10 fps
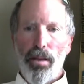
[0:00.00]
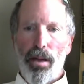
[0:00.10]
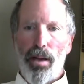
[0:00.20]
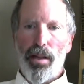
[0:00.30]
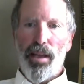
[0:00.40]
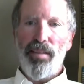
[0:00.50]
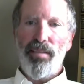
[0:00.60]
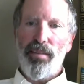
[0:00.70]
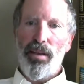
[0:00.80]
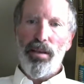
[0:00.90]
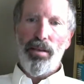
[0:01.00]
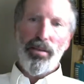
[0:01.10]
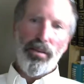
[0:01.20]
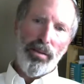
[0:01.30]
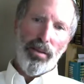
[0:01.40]
okay,
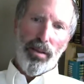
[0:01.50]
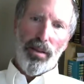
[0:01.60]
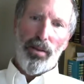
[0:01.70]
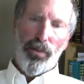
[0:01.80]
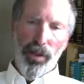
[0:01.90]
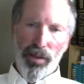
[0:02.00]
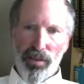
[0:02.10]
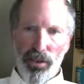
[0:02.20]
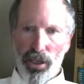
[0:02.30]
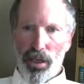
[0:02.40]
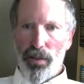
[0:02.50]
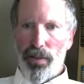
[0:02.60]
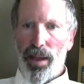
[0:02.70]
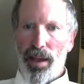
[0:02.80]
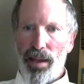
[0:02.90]
so we also show
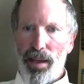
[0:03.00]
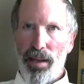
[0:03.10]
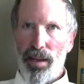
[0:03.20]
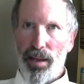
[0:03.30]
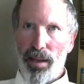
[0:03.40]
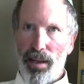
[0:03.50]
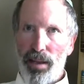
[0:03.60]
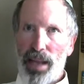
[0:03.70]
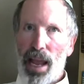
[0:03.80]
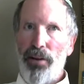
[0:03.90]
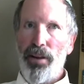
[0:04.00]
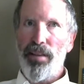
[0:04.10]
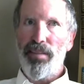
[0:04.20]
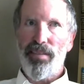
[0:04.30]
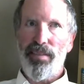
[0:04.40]
that
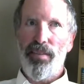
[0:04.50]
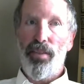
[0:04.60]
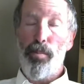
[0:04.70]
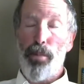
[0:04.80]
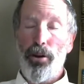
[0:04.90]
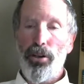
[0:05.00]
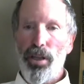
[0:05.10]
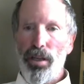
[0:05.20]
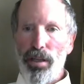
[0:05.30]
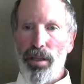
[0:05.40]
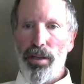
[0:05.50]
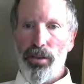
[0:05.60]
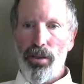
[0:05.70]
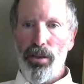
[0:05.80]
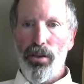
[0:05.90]
Darius the Persian, year
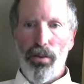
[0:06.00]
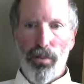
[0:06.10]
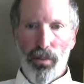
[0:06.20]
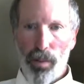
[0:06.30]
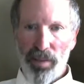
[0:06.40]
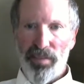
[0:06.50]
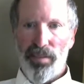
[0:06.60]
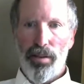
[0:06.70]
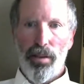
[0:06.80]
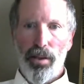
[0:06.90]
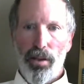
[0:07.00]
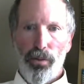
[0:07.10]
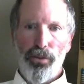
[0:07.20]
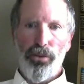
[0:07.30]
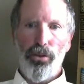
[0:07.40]
2, when we
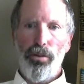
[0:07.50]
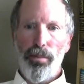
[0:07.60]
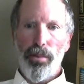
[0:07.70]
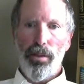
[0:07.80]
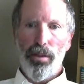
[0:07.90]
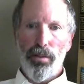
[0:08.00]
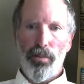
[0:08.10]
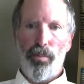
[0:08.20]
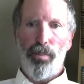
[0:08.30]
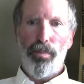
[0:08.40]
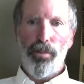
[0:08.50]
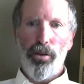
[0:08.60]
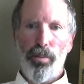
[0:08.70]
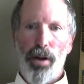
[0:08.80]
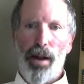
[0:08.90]
resumed
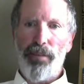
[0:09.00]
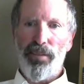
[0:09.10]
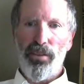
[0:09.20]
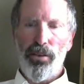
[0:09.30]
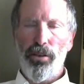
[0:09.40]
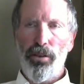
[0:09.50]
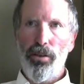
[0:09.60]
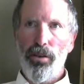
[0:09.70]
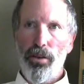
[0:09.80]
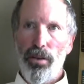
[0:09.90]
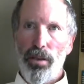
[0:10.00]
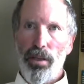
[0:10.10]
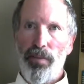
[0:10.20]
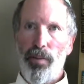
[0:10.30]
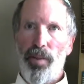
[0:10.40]
due to prophecy,
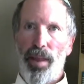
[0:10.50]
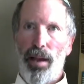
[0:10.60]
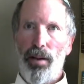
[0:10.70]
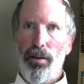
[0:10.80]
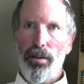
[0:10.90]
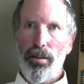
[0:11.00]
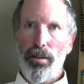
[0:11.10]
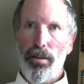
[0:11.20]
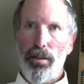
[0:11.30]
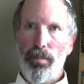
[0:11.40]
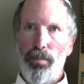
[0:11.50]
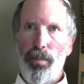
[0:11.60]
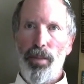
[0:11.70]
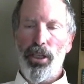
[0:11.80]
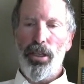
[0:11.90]
even without
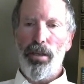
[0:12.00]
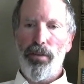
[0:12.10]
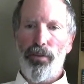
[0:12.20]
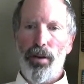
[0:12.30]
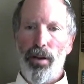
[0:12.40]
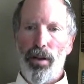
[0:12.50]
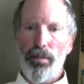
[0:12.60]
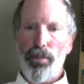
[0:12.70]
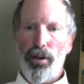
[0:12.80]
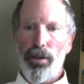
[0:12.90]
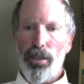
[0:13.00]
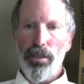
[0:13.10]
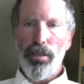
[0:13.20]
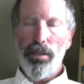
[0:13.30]
permission from Persia,